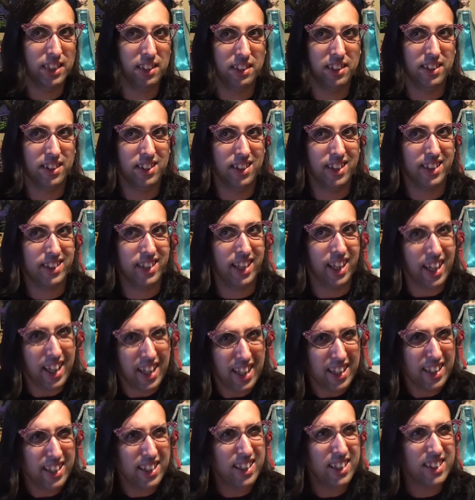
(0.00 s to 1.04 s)
Is it like the
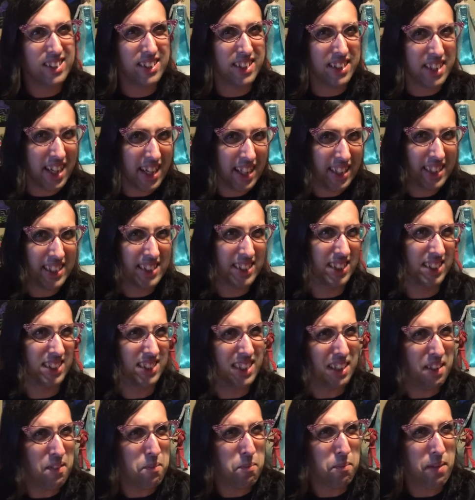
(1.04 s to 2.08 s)
80s, the 90s? Is it
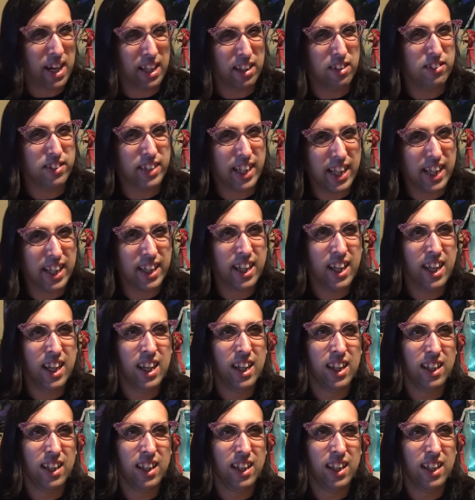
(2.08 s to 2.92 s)
set in modern day?